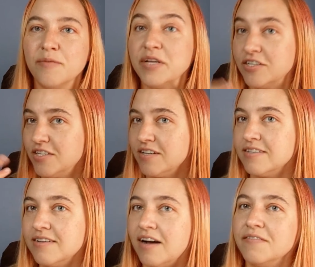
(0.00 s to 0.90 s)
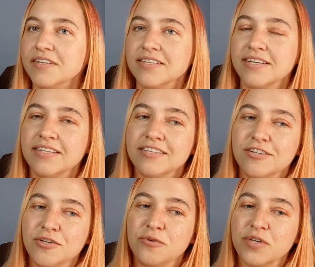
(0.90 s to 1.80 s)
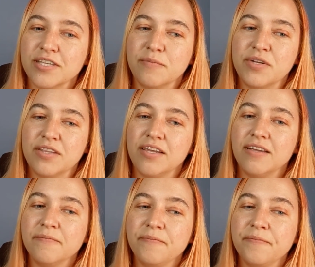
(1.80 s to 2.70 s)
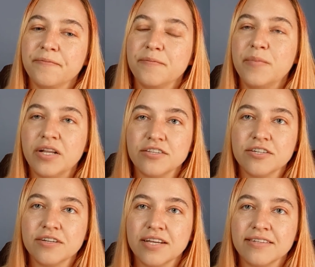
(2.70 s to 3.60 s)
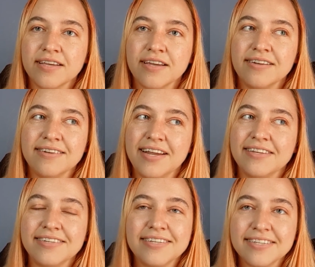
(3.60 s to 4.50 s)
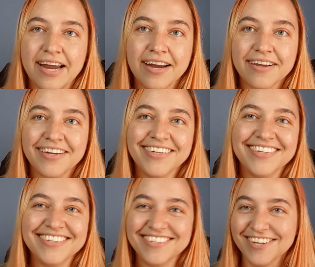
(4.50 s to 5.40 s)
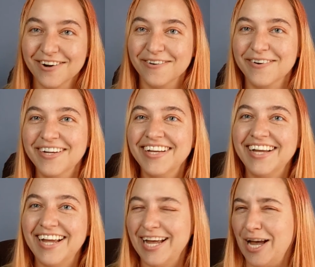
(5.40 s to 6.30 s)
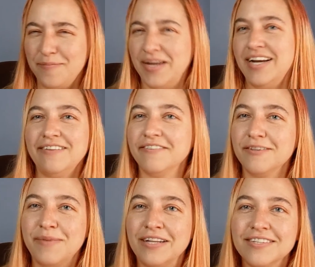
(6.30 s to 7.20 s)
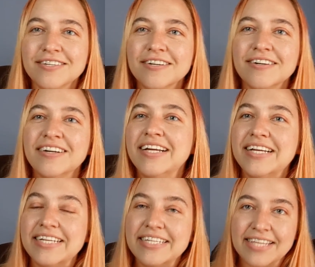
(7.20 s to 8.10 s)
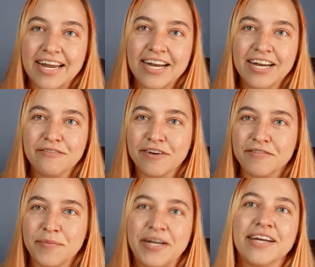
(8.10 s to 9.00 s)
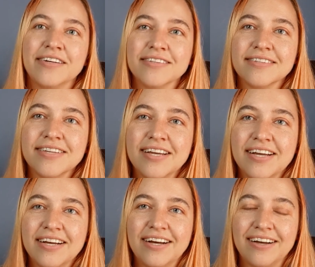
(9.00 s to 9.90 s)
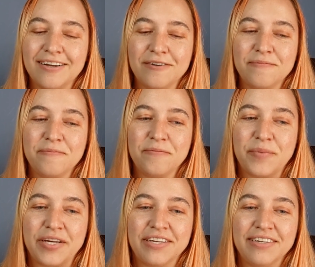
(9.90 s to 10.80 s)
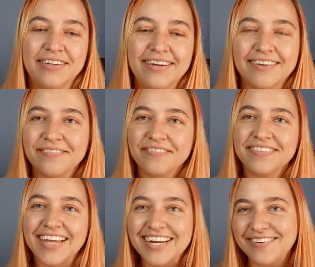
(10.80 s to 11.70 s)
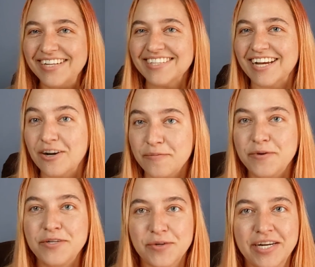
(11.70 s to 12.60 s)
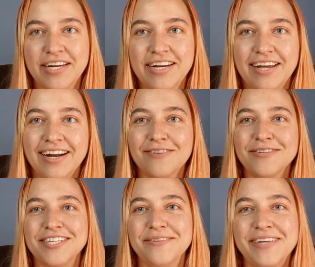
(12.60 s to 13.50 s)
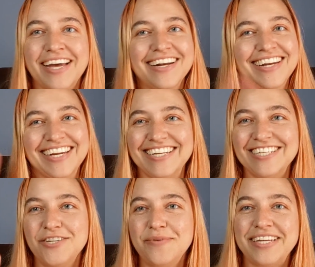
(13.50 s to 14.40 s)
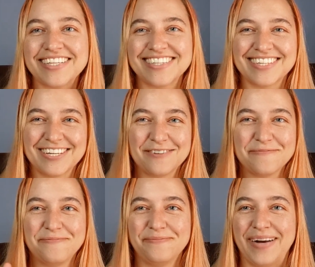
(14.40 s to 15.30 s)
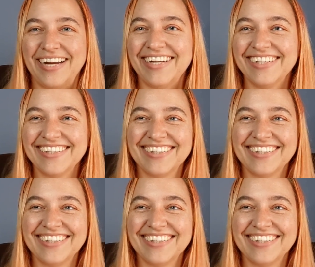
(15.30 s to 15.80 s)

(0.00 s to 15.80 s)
I mean, she does obviously in this too, except the monster gets a tasty snack. So, happy ending for the monster, sad ending for everybody else. But yeah. Anyways, I hope you enjoyed it, and I will see you again in 2 weeks. Bye.